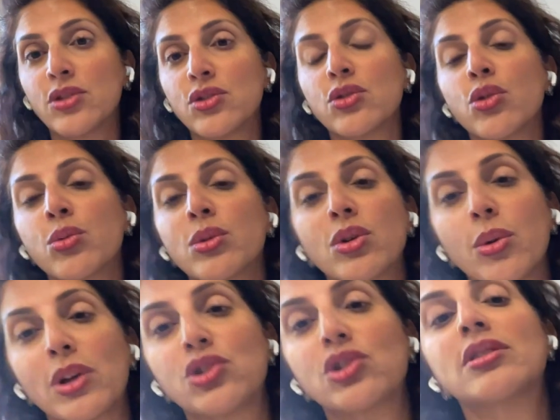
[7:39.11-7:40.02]
And so the real
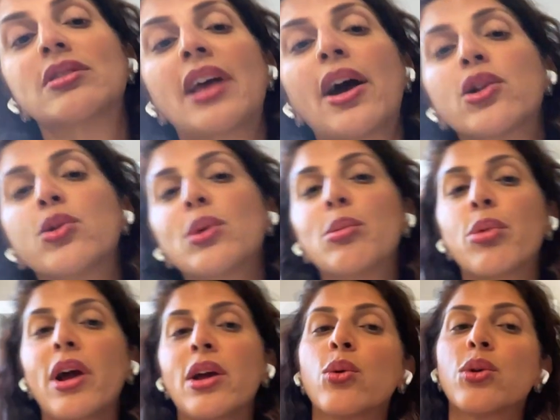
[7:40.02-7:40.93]
question is, how do we
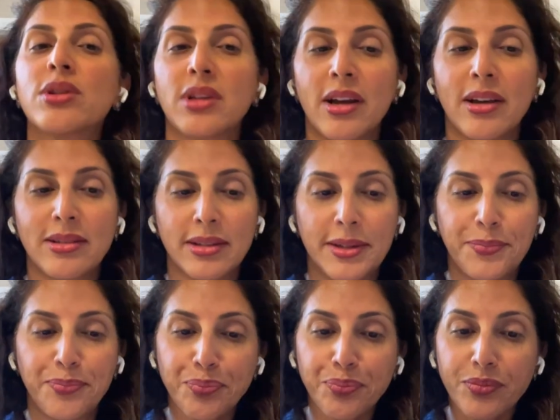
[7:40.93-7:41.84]
prioritize it